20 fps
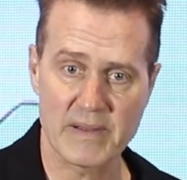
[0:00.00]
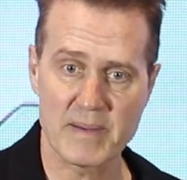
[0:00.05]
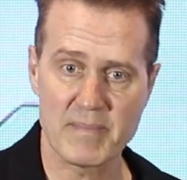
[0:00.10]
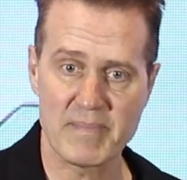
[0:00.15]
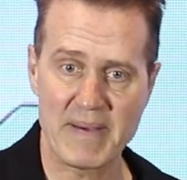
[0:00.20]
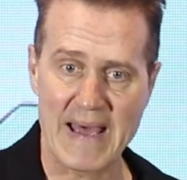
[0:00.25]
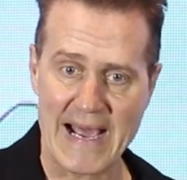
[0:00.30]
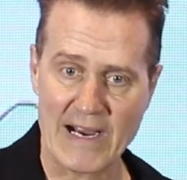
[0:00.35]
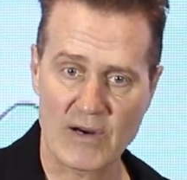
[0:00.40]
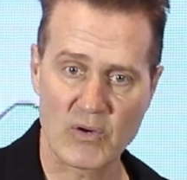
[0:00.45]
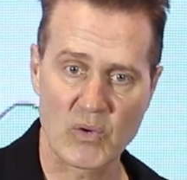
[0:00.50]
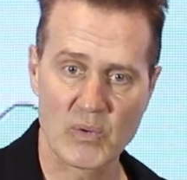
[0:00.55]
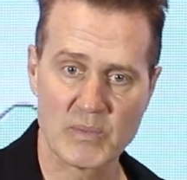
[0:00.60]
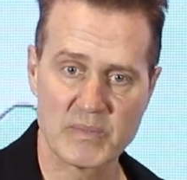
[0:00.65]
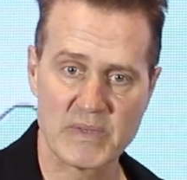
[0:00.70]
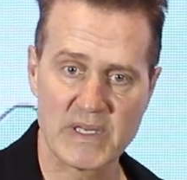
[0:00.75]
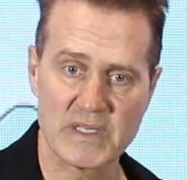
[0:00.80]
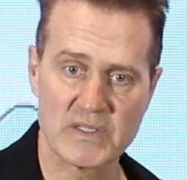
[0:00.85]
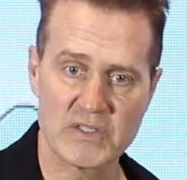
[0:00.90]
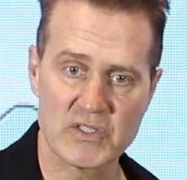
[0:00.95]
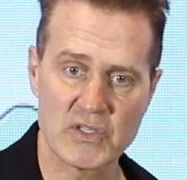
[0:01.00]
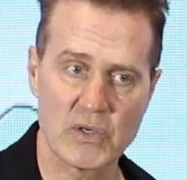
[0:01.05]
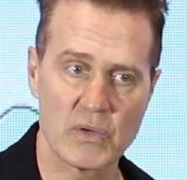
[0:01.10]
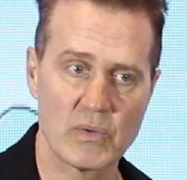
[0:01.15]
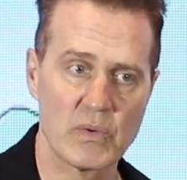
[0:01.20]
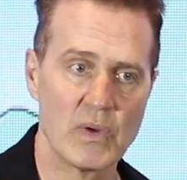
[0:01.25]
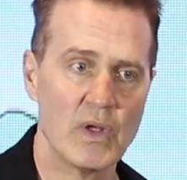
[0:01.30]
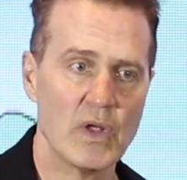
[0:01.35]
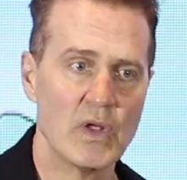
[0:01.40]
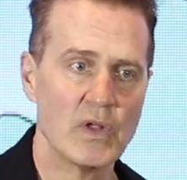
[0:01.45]
The back room did
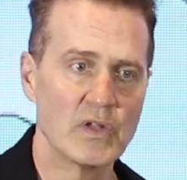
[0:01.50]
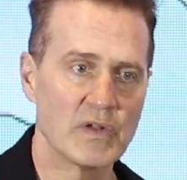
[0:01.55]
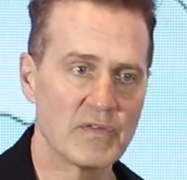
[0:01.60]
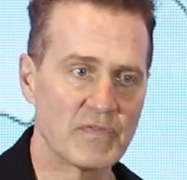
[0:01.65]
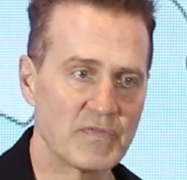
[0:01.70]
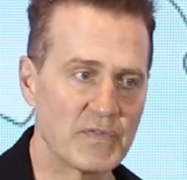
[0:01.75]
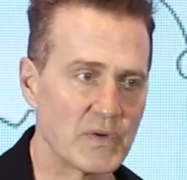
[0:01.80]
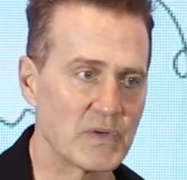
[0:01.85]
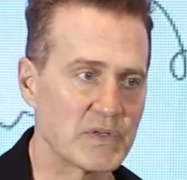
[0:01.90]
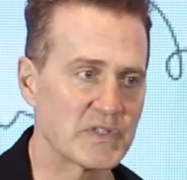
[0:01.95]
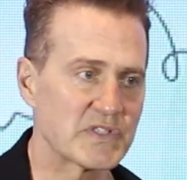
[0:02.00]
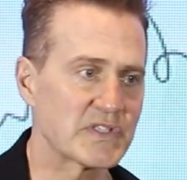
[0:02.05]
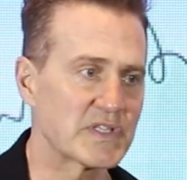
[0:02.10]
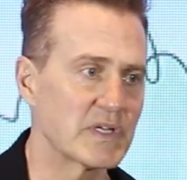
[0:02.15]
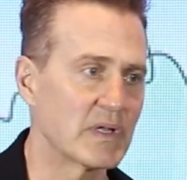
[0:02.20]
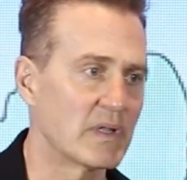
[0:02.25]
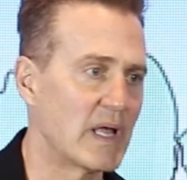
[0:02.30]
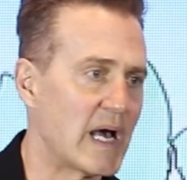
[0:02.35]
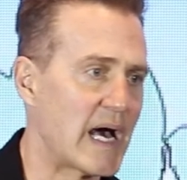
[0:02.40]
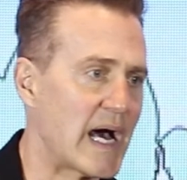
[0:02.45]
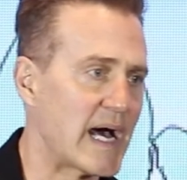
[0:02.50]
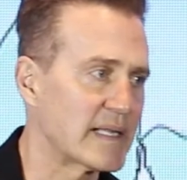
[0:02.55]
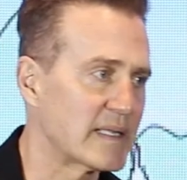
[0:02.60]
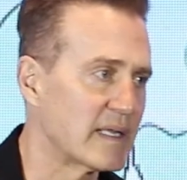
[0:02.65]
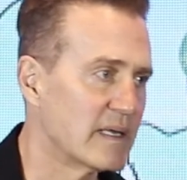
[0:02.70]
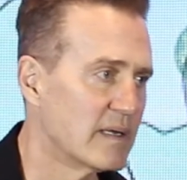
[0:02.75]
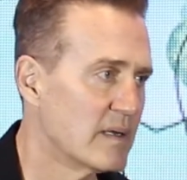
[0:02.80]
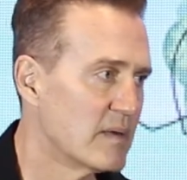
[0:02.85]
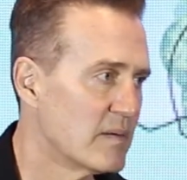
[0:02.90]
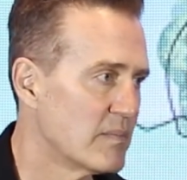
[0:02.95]
too. The food is still
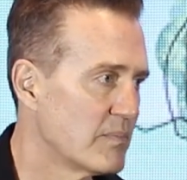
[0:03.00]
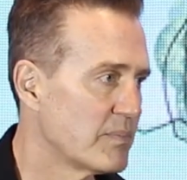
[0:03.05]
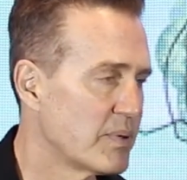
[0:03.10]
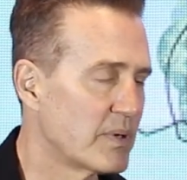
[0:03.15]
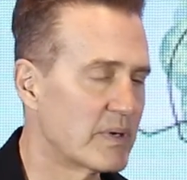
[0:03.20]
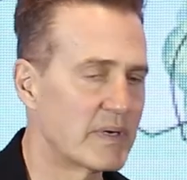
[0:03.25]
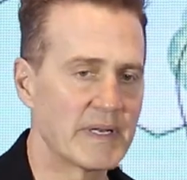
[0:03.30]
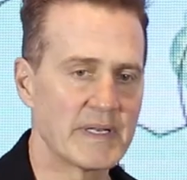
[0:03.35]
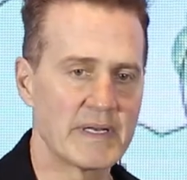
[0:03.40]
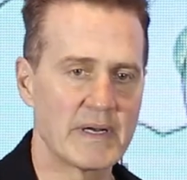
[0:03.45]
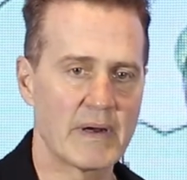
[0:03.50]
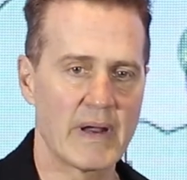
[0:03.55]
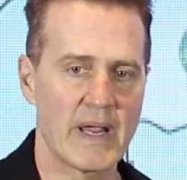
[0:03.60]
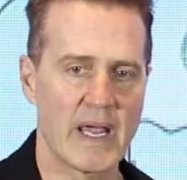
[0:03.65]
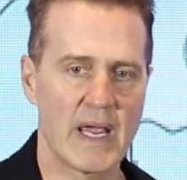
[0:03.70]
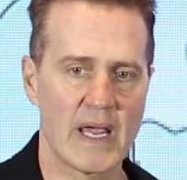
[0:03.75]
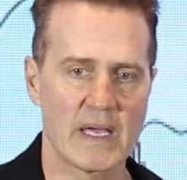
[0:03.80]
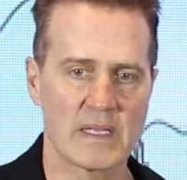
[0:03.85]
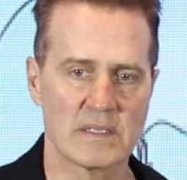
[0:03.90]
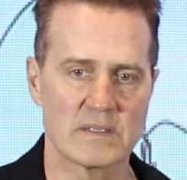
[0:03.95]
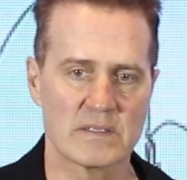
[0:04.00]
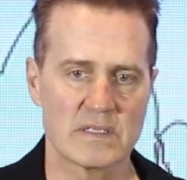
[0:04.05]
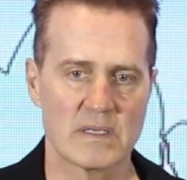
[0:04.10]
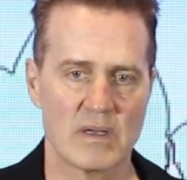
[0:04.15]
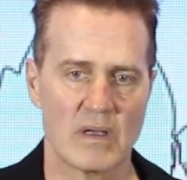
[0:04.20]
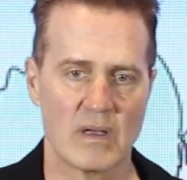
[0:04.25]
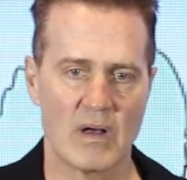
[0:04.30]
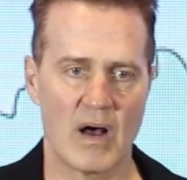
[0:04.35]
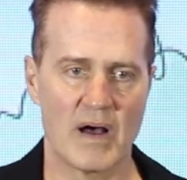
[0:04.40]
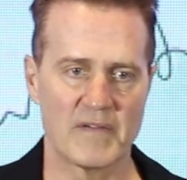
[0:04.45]
hot. Put it in their hands,
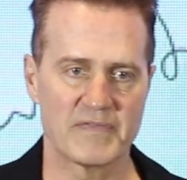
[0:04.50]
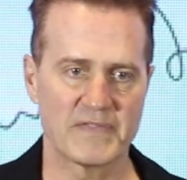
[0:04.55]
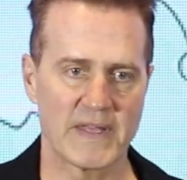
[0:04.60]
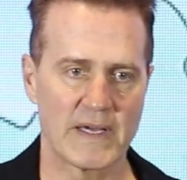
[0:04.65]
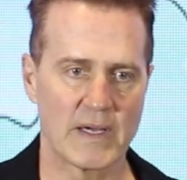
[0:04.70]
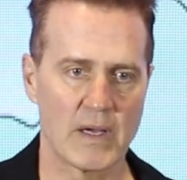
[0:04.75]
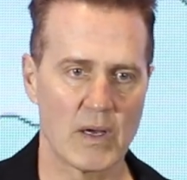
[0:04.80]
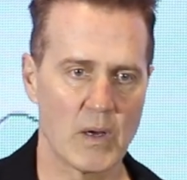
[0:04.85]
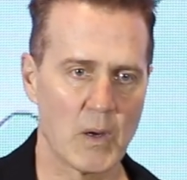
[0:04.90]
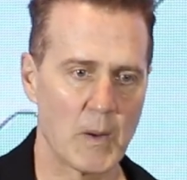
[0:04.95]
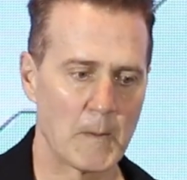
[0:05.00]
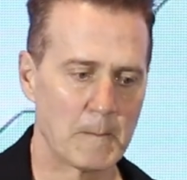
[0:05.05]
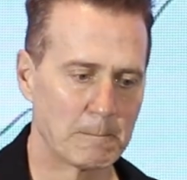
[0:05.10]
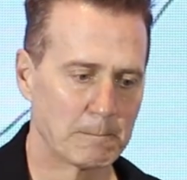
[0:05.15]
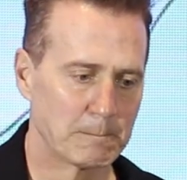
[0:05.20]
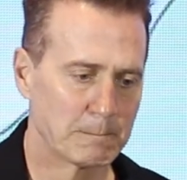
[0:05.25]
off they go.